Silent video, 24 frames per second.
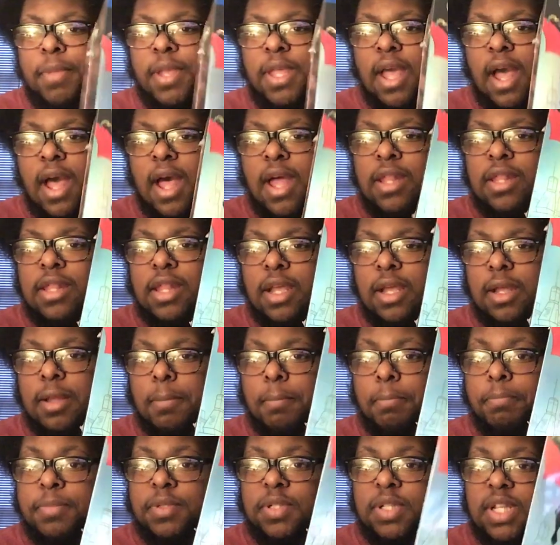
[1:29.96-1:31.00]
Beyond the
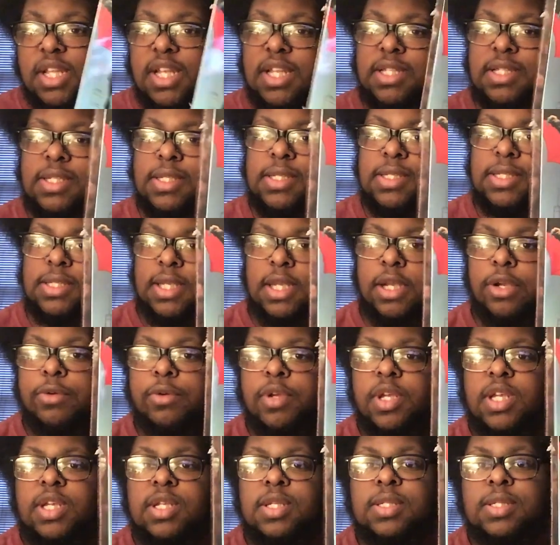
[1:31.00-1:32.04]
Complete
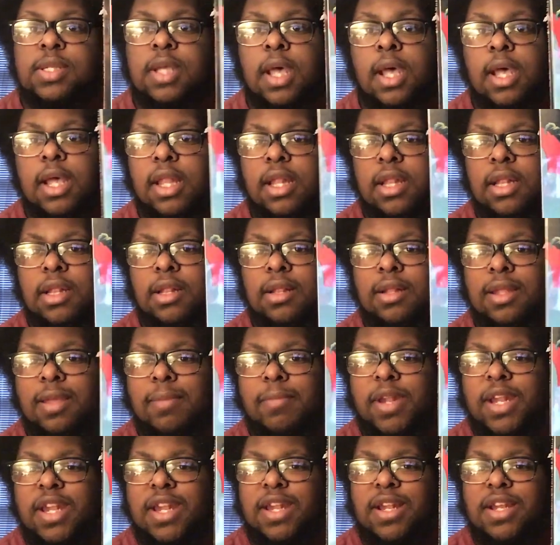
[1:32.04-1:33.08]
Series
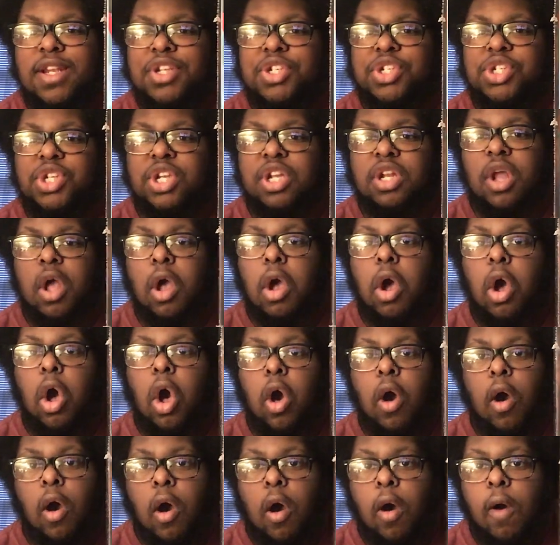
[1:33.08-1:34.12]
Limited Edition
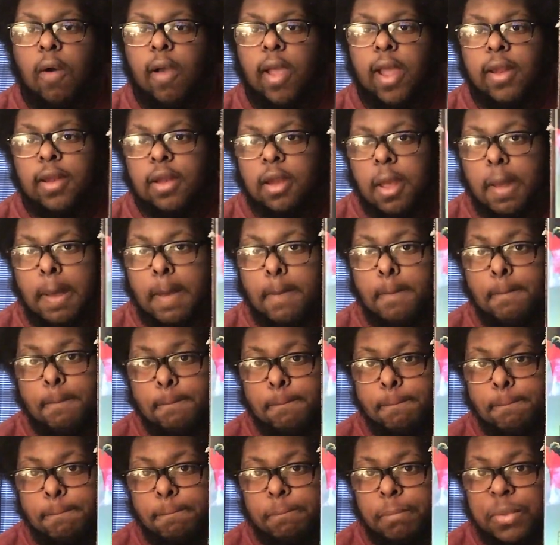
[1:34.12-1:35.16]
on
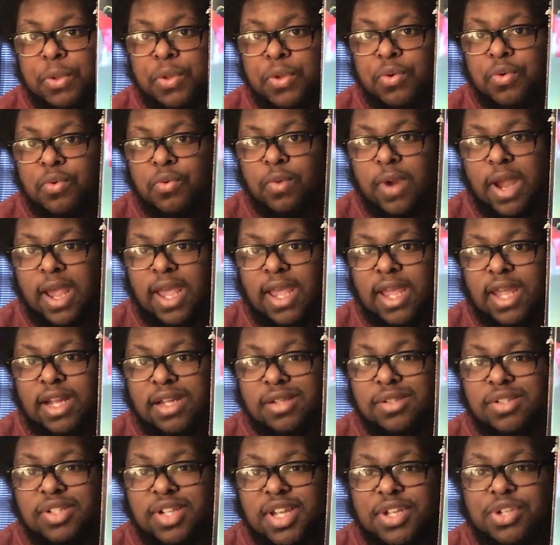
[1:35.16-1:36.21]
Blu-ray
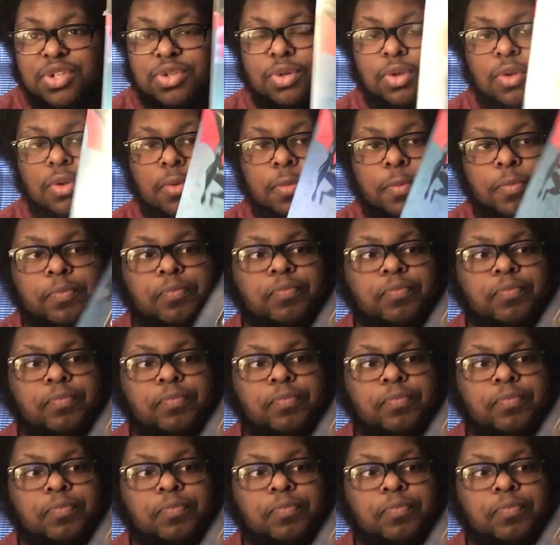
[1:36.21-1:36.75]
and digital.